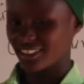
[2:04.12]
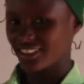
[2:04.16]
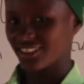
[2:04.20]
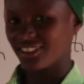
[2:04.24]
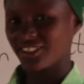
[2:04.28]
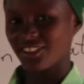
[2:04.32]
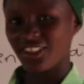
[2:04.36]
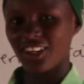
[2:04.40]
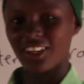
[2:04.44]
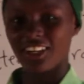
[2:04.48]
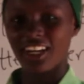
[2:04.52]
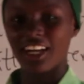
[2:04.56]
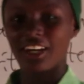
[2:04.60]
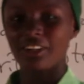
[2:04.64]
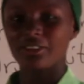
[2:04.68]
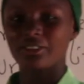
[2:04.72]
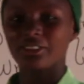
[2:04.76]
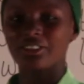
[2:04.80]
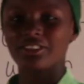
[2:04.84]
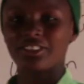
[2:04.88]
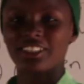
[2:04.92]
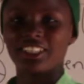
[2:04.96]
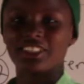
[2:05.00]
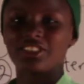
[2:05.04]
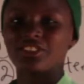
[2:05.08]
is oral
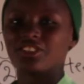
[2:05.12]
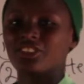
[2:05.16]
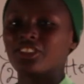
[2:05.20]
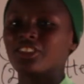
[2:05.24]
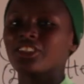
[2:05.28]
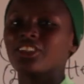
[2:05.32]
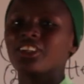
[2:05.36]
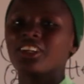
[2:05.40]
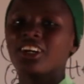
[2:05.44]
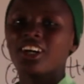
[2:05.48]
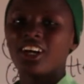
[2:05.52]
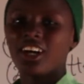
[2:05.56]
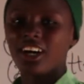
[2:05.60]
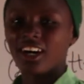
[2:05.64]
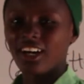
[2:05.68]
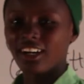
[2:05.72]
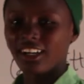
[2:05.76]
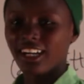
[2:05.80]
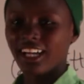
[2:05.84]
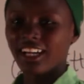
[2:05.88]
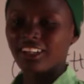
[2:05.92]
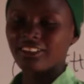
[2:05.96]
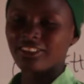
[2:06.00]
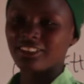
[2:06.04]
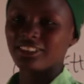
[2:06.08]
literature?
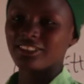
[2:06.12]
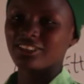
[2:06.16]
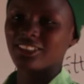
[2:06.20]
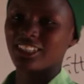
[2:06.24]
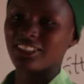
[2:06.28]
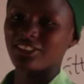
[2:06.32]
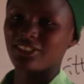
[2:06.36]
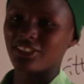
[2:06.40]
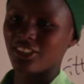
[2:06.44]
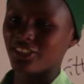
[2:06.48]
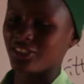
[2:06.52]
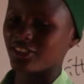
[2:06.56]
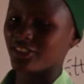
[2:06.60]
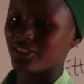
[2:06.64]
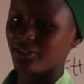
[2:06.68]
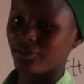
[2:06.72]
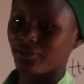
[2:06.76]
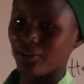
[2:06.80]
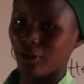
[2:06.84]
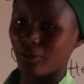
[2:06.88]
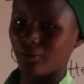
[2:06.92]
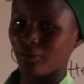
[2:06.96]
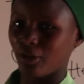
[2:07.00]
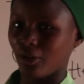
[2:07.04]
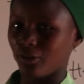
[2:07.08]
Oral literature is the
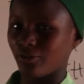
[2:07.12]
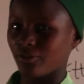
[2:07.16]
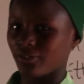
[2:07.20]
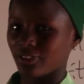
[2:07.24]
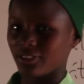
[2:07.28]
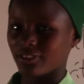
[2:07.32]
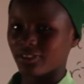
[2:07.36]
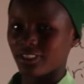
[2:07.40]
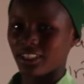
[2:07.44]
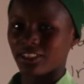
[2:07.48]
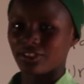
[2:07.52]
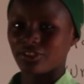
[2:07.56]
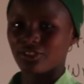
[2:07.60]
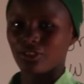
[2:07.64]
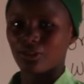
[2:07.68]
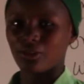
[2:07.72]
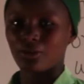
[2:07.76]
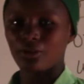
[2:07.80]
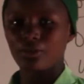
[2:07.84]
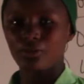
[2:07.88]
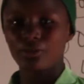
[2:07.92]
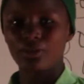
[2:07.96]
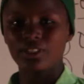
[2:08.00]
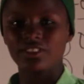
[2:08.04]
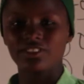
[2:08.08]
form of literature
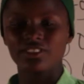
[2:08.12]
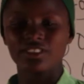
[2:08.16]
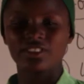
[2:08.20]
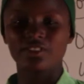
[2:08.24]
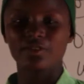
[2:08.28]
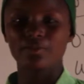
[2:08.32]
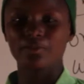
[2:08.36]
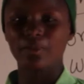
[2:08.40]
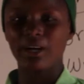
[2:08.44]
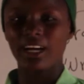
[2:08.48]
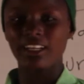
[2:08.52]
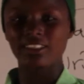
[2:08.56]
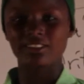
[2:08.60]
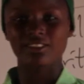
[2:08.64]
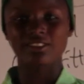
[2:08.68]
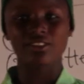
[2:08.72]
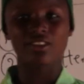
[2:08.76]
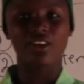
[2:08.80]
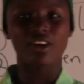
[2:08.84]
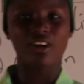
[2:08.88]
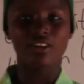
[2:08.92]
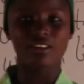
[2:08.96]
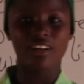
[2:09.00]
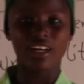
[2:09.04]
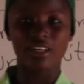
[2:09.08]
which is
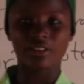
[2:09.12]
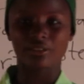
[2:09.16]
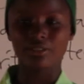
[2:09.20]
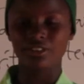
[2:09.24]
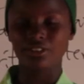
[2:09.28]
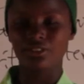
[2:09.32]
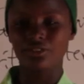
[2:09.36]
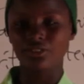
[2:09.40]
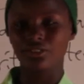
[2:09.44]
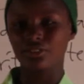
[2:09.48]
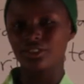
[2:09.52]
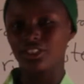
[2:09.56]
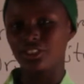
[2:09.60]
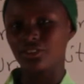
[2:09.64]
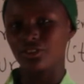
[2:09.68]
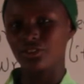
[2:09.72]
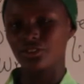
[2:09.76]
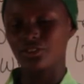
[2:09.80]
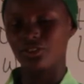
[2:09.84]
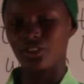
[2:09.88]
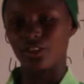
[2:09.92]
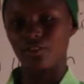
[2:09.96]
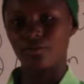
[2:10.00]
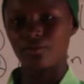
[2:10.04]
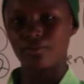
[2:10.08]
passed orally through the
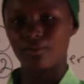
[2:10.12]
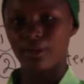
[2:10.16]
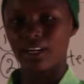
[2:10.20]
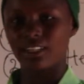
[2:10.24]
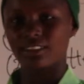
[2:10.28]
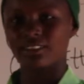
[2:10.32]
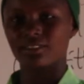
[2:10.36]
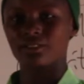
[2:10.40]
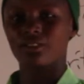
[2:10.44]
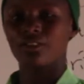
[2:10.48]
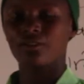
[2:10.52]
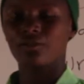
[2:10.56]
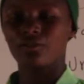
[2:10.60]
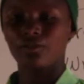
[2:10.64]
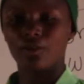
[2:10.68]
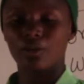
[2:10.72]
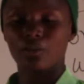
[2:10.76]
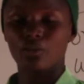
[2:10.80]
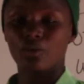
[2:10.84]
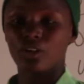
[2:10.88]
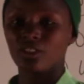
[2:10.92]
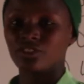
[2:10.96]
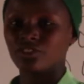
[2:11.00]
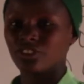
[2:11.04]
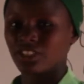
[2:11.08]
use of mouth
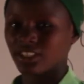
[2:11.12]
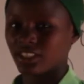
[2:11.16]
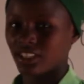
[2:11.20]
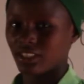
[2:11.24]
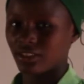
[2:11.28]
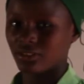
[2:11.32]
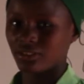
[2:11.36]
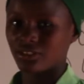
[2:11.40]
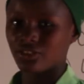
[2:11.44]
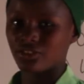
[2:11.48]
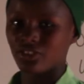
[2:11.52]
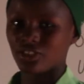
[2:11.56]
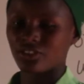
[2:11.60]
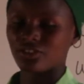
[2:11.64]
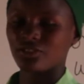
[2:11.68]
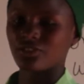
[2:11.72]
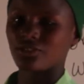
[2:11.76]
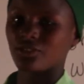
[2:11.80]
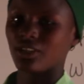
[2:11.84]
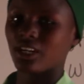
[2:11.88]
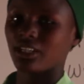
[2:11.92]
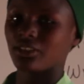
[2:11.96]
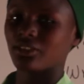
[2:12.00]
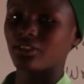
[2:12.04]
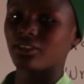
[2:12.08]
from one generation
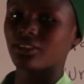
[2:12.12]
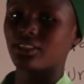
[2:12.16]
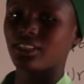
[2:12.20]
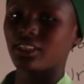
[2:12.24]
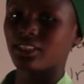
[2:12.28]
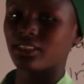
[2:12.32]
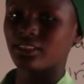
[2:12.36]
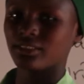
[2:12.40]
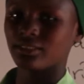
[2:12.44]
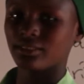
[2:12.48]
to another.